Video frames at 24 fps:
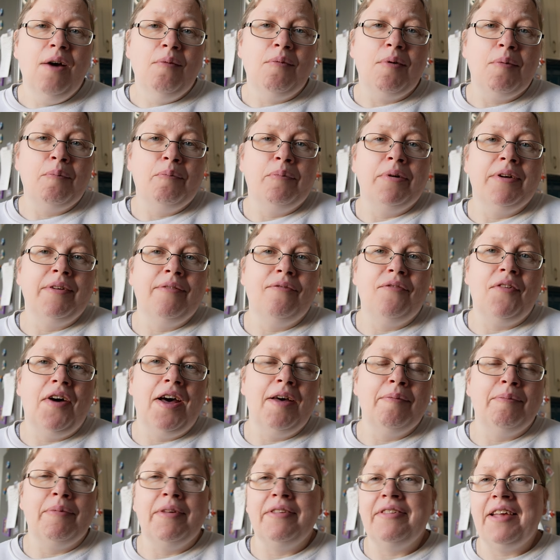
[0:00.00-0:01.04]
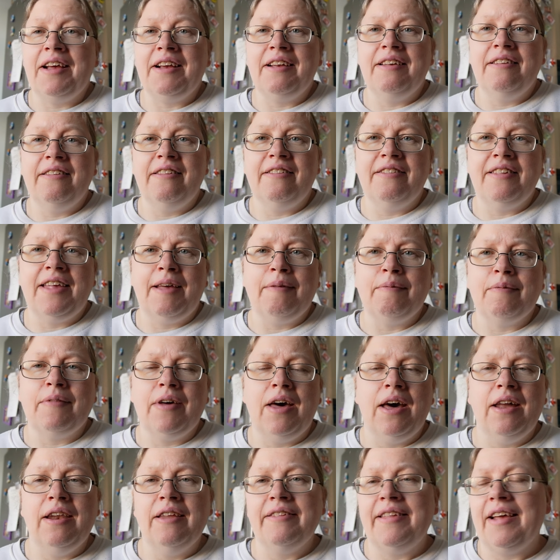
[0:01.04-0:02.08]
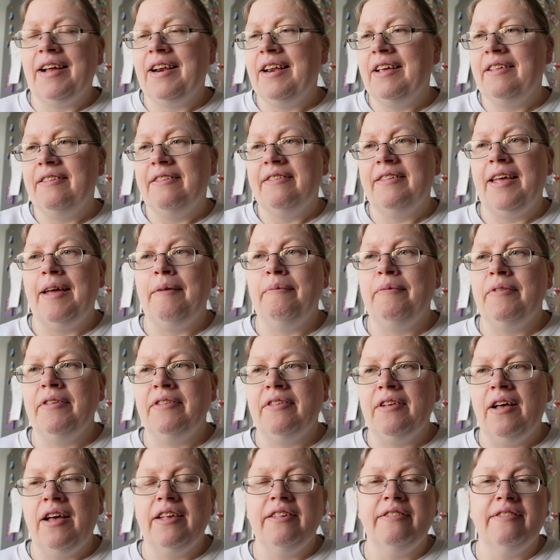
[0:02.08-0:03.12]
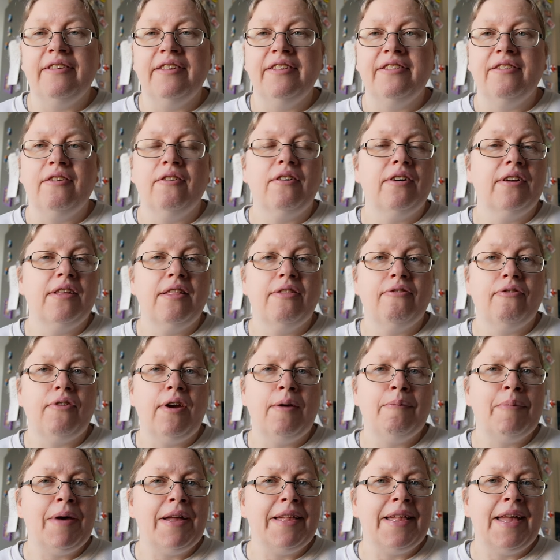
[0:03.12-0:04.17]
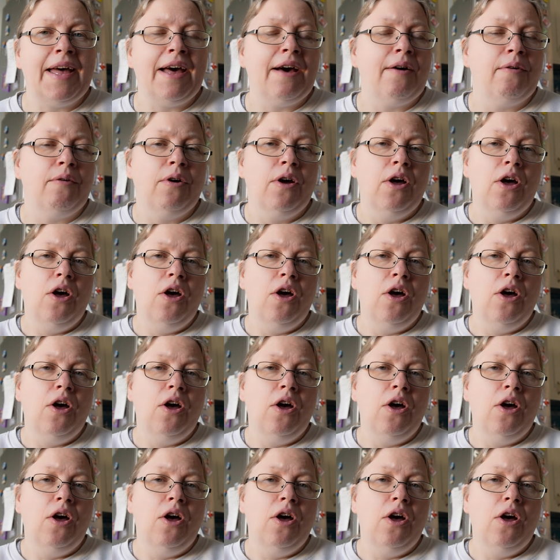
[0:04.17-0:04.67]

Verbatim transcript: 1.5, but exactly the same colour, exactly the same design, so it's not going to throw Ben out